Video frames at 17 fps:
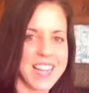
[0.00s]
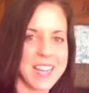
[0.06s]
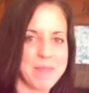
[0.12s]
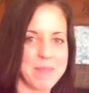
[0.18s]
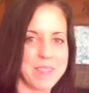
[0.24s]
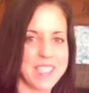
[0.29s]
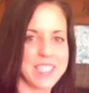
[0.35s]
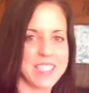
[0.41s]

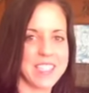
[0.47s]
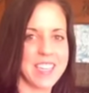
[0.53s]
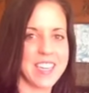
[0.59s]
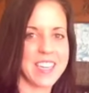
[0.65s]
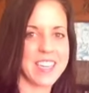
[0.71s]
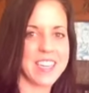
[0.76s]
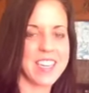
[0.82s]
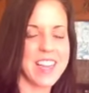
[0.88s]
I'm Lisa.
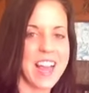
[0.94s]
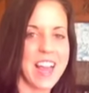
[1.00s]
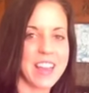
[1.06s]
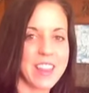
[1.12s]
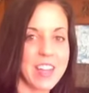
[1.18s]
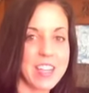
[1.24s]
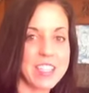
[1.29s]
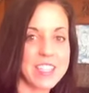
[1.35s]

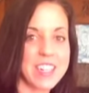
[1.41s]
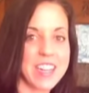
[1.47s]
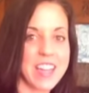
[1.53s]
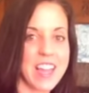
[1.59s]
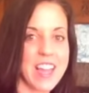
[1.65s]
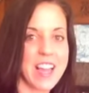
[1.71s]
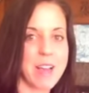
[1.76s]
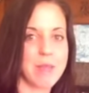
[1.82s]
I thought
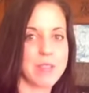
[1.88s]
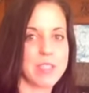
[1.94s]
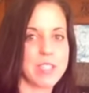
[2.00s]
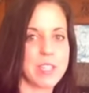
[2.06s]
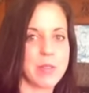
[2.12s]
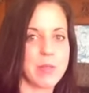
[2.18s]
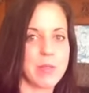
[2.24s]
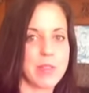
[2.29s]
today I would
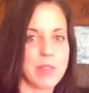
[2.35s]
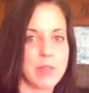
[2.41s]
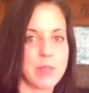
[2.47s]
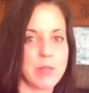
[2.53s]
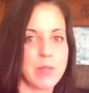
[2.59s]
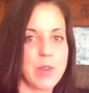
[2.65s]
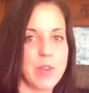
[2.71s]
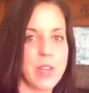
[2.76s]
share with
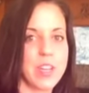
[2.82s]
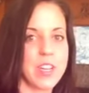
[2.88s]
you